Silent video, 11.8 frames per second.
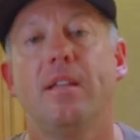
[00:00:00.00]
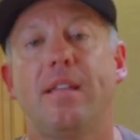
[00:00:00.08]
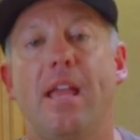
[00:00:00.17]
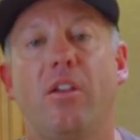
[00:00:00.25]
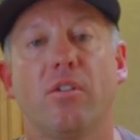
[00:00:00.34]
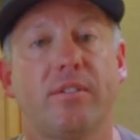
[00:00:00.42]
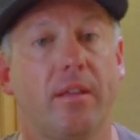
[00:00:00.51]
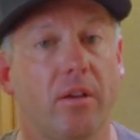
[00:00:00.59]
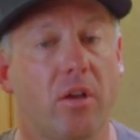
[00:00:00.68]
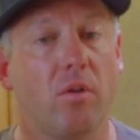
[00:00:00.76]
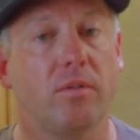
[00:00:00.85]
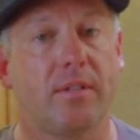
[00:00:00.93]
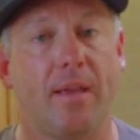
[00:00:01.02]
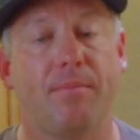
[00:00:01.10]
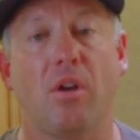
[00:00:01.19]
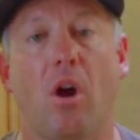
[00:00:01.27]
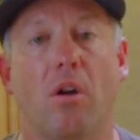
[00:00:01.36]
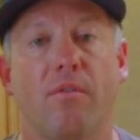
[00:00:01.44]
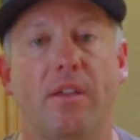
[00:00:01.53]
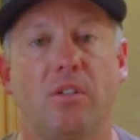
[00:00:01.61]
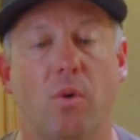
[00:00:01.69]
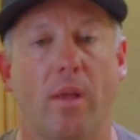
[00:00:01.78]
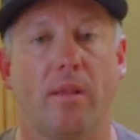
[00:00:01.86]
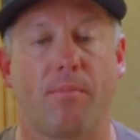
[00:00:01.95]
take your silicone tipped RV
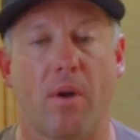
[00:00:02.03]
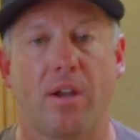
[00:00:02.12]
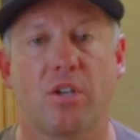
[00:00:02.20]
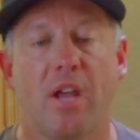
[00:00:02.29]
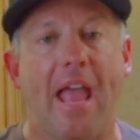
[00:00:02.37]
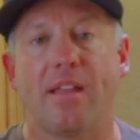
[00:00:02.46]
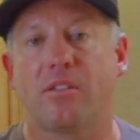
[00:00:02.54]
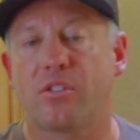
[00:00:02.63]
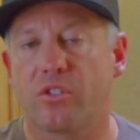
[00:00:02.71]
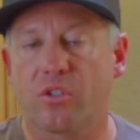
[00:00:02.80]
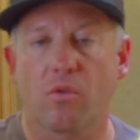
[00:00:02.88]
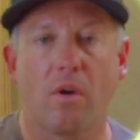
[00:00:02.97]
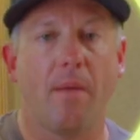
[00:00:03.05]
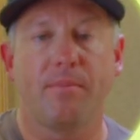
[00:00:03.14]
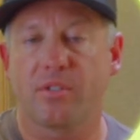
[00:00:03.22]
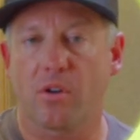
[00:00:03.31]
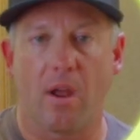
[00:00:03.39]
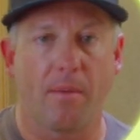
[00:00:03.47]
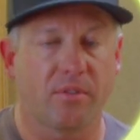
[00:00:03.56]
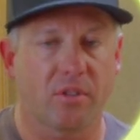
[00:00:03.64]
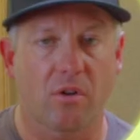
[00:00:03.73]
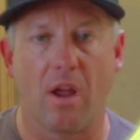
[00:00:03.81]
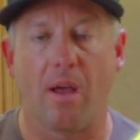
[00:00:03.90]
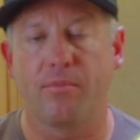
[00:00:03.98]
toilet brush and scrub.
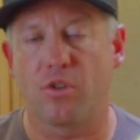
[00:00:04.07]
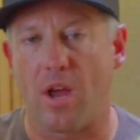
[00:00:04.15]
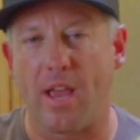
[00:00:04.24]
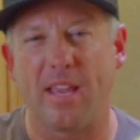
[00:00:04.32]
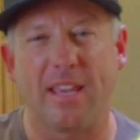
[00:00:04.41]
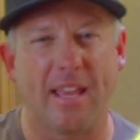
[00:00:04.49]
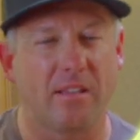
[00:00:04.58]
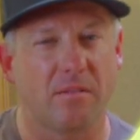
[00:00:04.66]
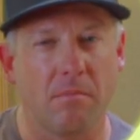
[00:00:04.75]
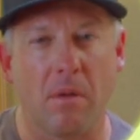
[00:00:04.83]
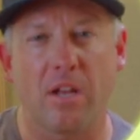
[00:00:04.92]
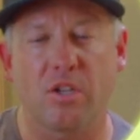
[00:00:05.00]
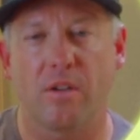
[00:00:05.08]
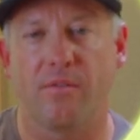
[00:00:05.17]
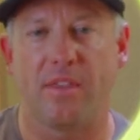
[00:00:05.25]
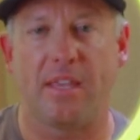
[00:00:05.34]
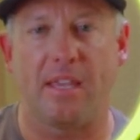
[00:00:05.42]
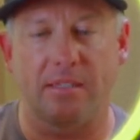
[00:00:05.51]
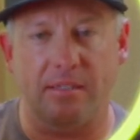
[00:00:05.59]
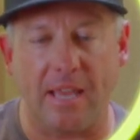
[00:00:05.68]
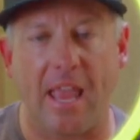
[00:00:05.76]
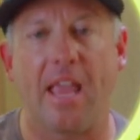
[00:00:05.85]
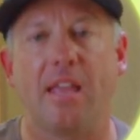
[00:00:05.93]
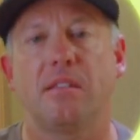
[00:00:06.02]
Try and get as much of the
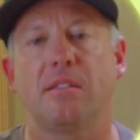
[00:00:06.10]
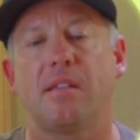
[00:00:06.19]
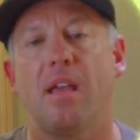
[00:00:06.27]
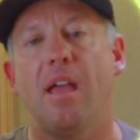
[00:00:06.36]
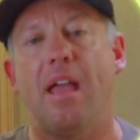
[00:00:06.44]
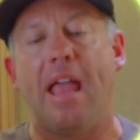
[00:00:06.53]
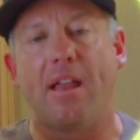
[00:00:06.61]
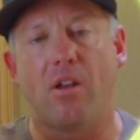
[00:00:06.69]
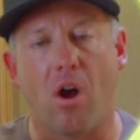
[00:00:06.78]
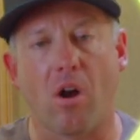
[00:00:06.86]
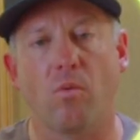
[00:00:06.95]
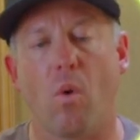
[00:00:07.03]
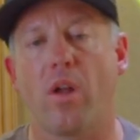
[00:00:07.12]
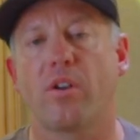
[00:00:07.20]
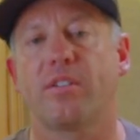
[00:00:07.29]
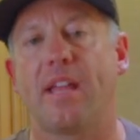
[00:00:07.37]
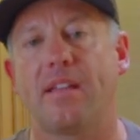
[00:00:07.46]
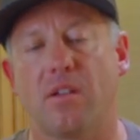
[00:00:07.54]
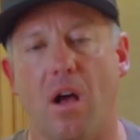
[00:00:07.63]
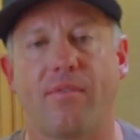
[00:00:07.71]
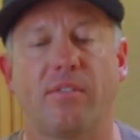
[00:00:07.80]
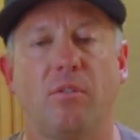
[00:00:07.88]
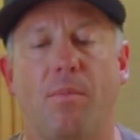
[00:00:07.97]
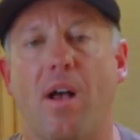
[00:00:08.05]
stains and hard water stains
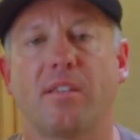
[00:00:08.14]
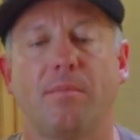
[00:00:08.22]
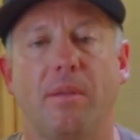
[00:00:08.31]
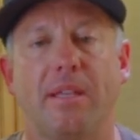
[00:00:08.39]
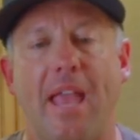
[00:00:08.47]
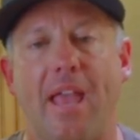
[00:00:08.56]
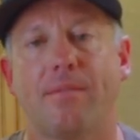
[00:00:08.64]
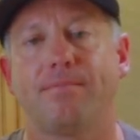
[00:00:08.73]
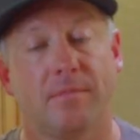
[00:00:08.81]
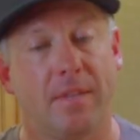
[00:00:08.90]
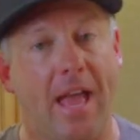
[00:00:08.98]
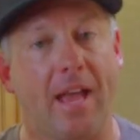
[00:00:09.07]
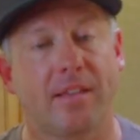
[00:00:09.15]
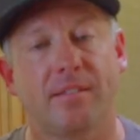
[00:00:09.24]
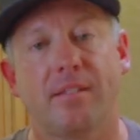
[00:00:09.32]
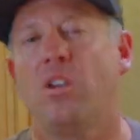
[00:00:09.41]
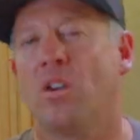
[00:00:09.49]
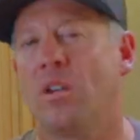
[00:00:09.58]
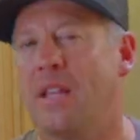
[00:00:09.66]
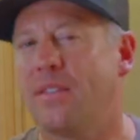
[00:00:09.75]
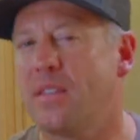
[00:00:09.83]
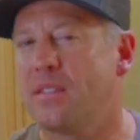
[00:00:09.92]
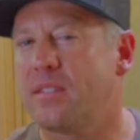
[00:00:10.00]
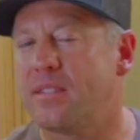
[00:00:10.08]
off as you possibly can. Next, you're gonna
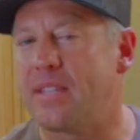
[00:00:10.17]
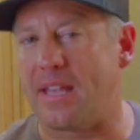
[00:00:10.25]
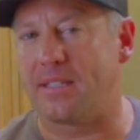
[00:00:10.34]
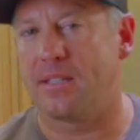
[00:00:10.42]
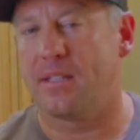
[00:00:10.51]
let this sit.